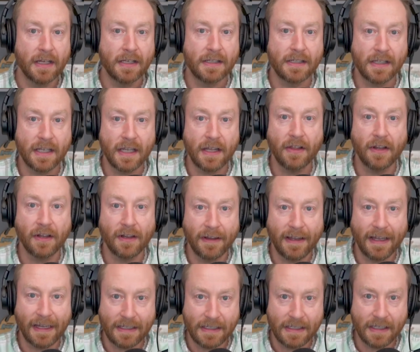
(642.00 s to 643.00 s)
see the
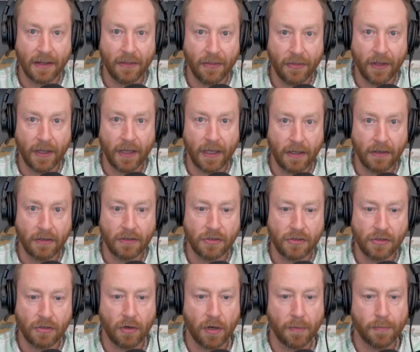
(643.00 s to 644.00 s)
links in the
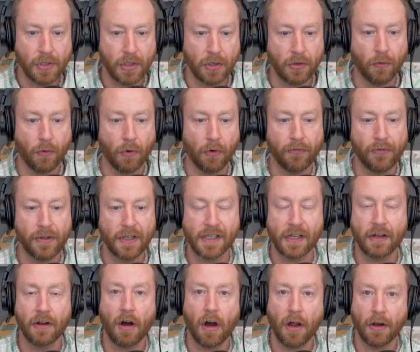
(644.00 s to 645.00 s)
description or
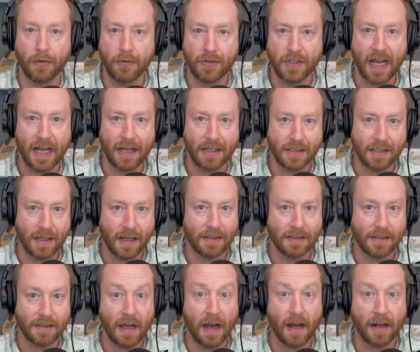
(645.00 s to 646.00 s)
visit
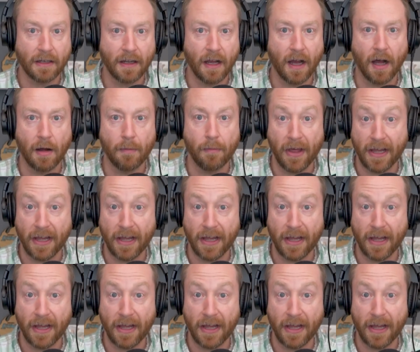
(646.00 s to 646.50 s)
autosens.com.